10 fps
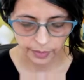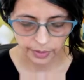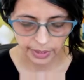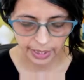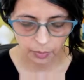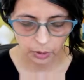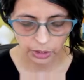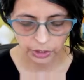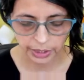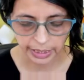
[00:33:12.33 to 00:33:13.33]
table
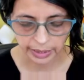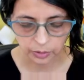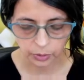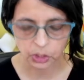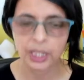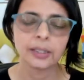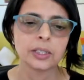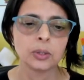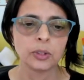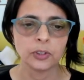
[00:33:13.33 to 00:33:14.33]
underneath, which tells
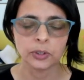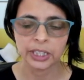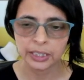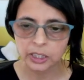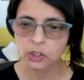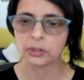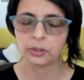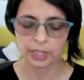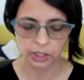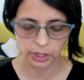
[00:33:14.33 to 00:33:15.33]
you if your initial
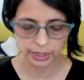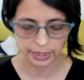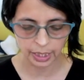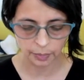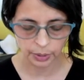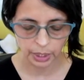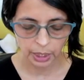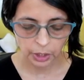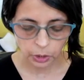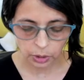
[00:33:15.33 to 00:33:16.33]
direction is up,
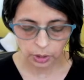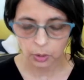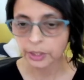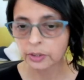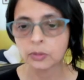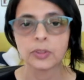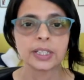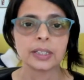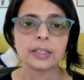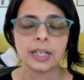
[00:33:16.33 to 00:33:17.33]
you are going to
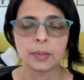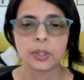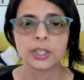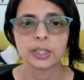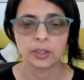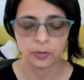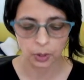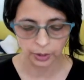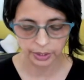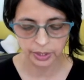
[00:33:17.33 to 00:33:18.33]
visit the neighbors in the
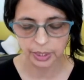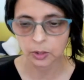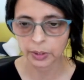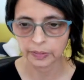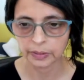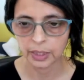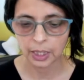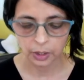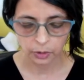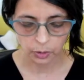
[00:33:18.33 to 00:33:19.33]
following sequence.
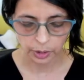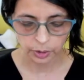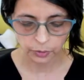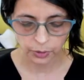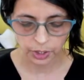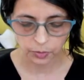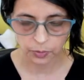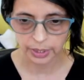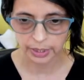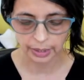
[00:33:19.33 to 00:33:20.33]
You're going to first
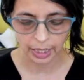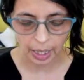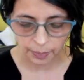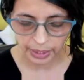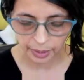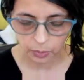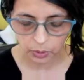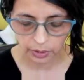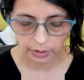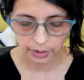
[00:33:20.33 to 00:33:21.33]
visit the up
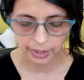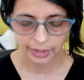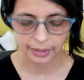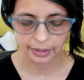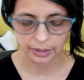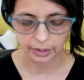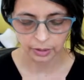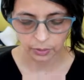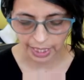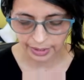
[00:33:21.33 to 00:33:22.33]
neighbor, then the
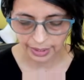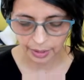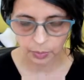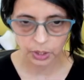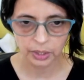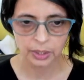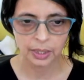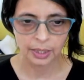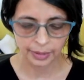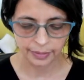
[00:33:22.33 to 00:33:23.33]
right neighbor,
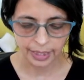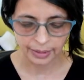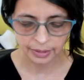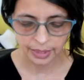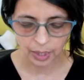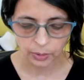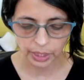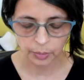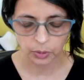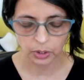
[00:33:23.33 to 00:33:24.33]
and then the down
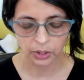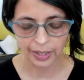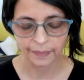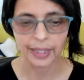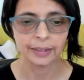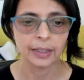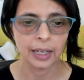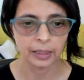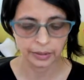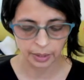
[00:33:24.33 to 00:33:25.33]
neighbor, and then the
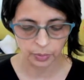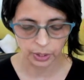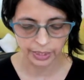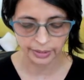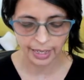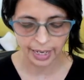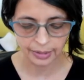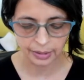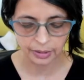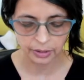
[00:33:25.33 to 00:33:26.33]
L neighbor. And
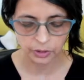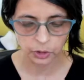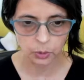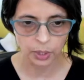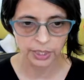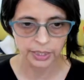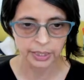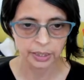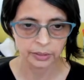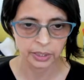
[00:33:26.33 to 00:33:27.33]
that's the
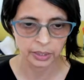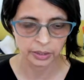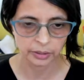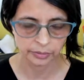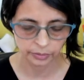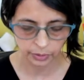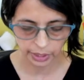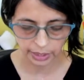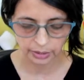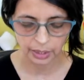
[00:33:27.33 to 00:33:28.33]
URDL here,
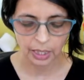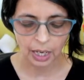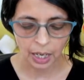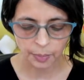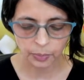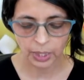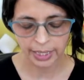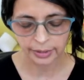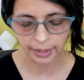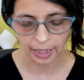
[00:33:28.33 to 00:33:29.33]
okay? Up,
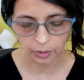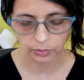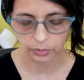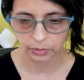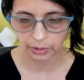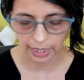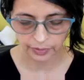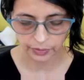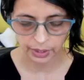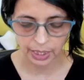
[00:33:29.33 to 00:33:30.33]
right, down,
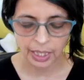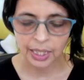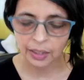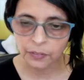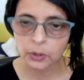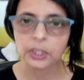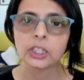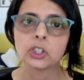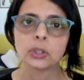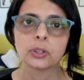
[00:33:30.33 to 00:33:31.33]
left. If your
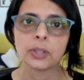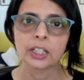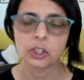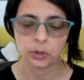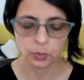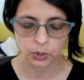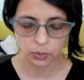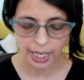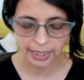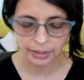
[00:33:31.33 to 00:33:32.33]
initial direction was
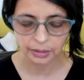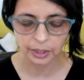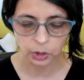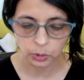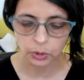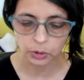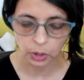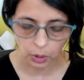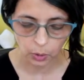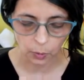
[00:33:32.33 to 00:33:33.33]
right, then you would
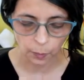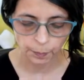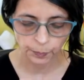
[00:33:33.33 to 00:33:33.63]
go